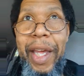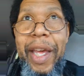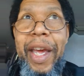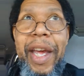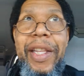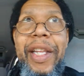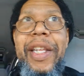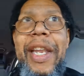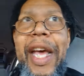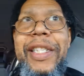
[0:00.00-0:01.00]
and then
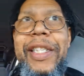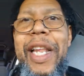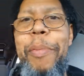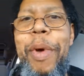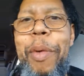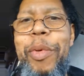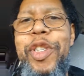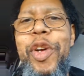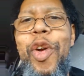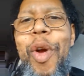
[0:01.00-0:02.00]
the next step up was
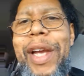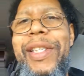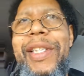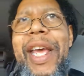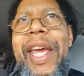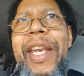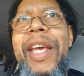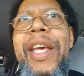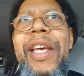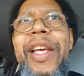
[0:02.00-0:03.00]
your Christ state,
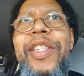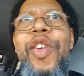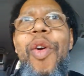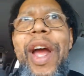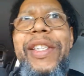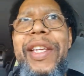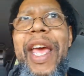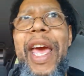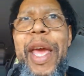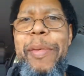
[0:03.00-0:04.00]
because Christ
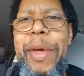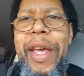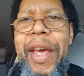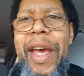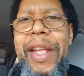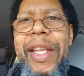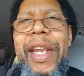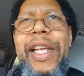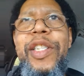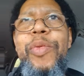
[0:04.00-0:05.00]
came, and then
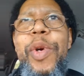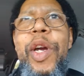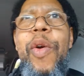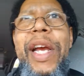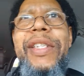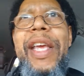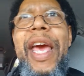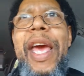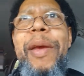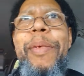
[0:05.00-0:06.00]
when Christ
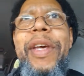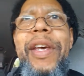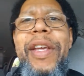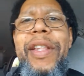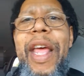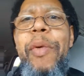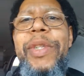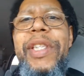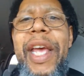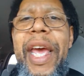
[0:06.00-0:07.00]
came, that
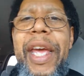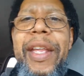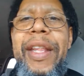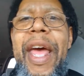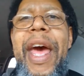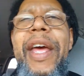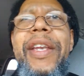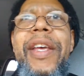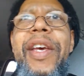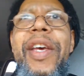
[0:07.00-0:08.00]
was saying that
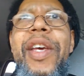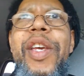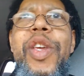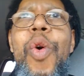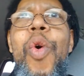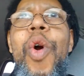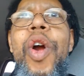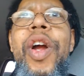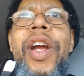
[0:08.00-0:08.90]
you are